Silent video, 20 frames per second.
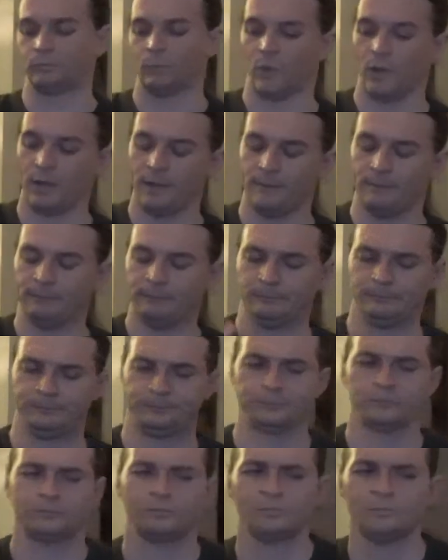Right?
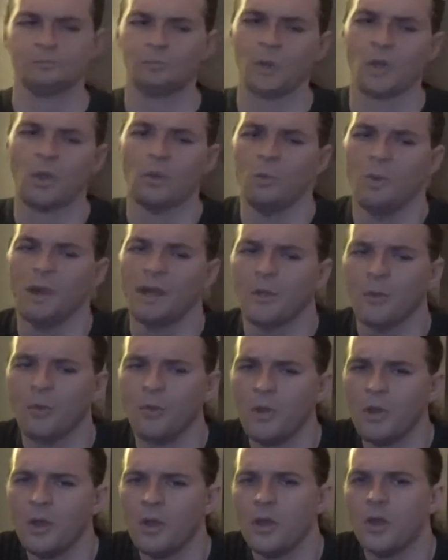Well,
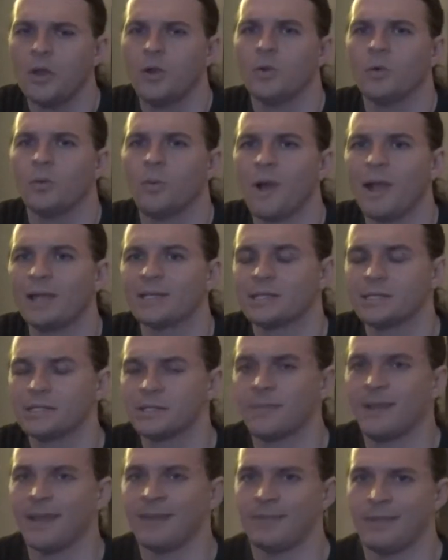why is this
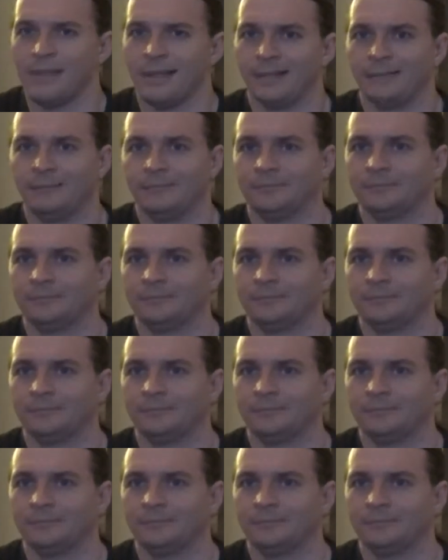a bad thing?